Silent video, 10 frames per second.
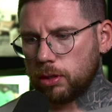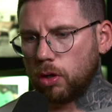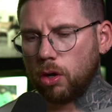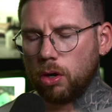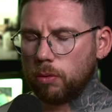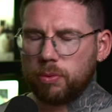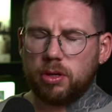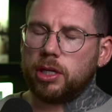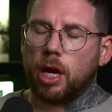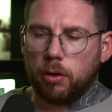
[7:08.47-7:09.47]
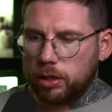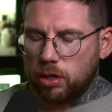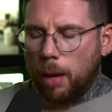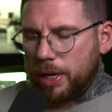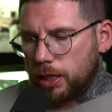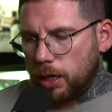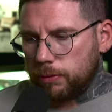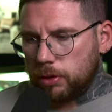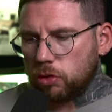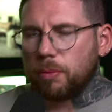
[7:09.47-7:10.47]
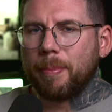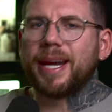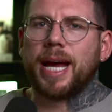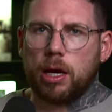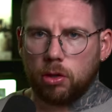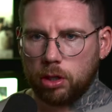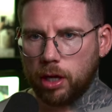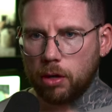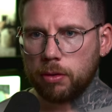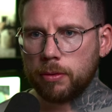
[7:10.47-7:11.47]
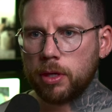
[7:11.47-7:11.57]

or, you know, I mean, it doesn't matter how long ago.